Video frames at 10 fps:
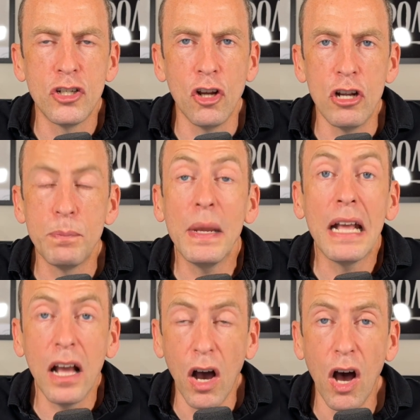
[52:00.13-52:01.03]
the church
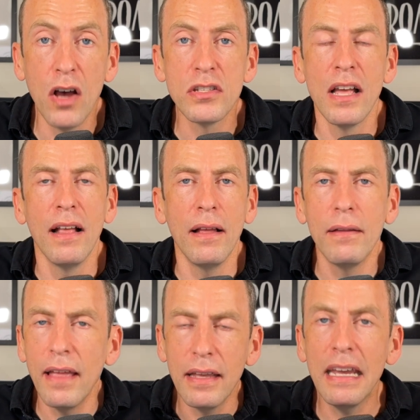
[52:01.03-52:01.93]
because
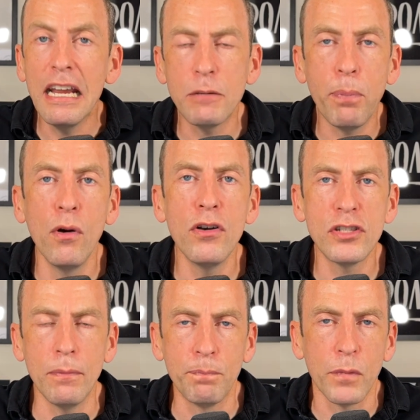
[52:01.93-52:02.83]
each
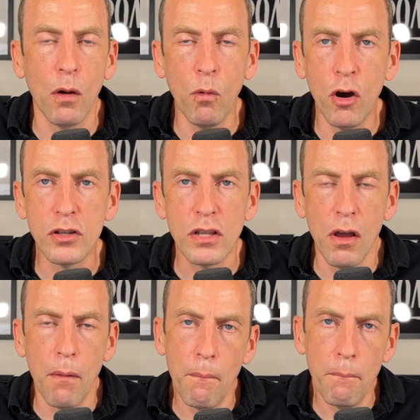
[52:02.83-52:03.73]
person was
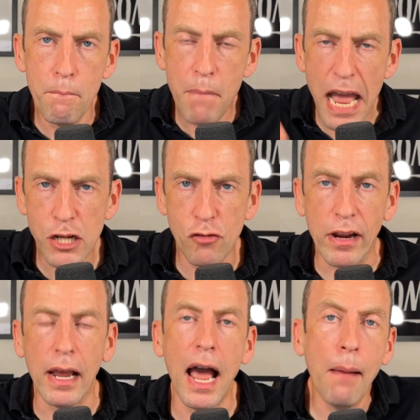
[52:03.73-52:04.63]

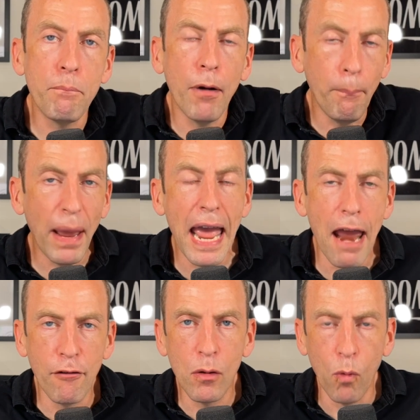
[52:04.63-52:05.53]
measuring and
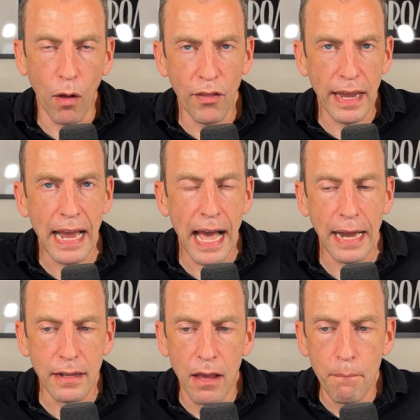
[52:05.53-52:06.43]
preparing what they
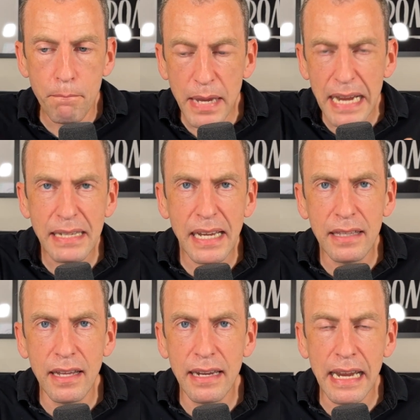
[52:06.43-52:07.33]
had,
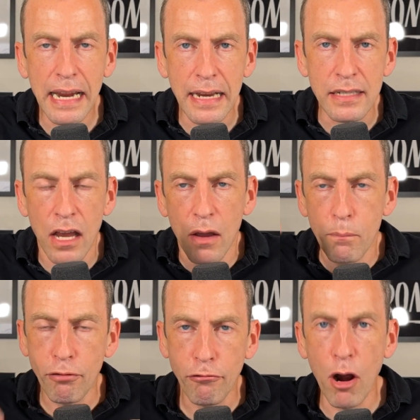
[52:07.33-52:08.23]
meeting the needs
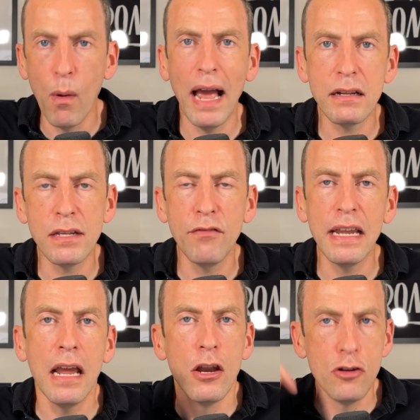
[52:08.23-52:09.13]

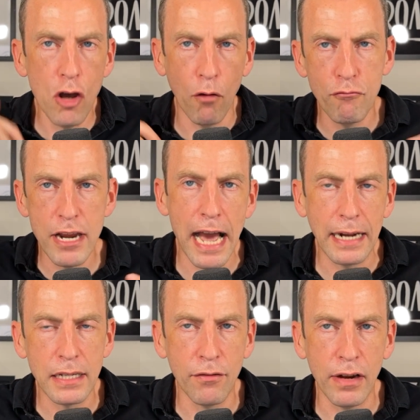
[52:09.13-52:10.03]
proactively, not
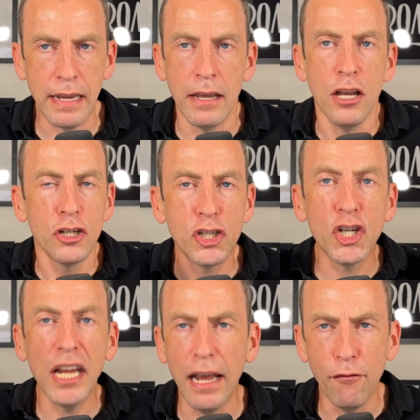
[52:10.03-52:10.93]
reactively,
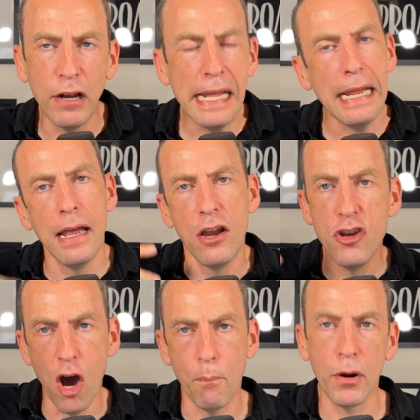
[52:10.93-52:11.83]
cheerfully,
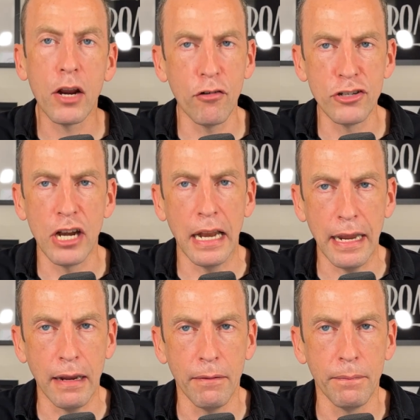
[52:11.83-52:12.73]
not
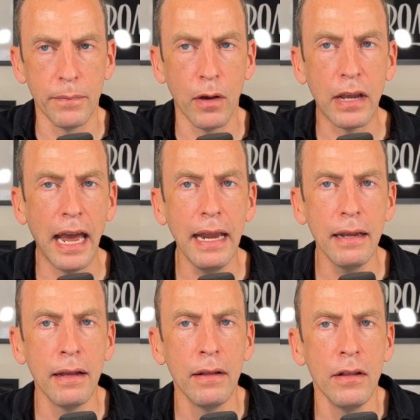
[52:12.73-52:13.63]
begrudgingly. Okay?